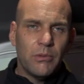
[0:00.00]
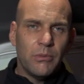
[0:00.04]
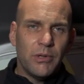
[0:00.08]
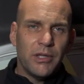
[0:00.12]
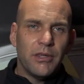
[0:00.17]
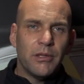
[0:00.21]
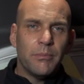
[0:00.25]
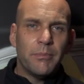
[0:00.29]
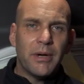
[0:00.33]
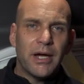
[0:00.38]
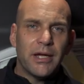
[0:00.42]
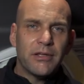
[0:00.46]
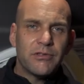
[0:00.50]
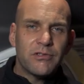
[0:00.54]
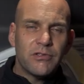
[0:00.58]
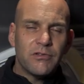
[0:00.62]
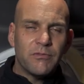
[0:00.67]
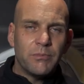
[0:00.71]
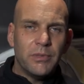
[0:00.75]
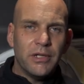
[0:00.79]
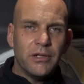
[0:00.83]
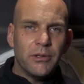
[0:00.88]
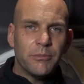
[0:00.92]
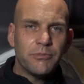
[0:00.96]
when the pads
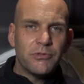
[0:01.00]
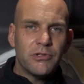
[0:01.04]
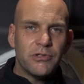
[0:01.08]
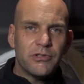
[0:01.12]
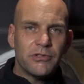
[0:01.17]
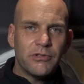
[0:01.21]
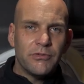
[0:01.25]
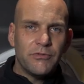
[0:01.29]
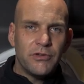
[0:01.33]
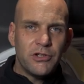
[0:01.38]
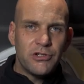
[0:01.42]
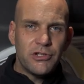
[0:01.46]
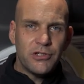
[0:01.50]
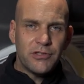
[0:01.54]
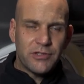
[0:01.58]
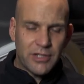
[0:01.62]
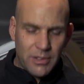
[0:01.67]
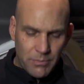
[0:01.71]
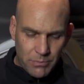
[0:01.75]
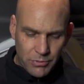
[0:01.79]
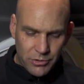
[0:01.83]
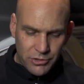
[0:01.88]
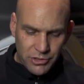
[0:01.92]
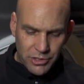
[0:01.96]
have been up to sufficient
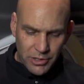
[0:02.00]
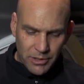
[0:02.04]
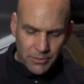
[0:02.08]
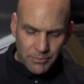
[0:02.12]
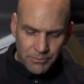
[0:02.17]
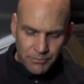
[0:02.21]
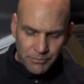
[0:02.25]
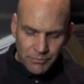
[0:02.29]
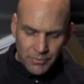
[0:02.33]
temperature.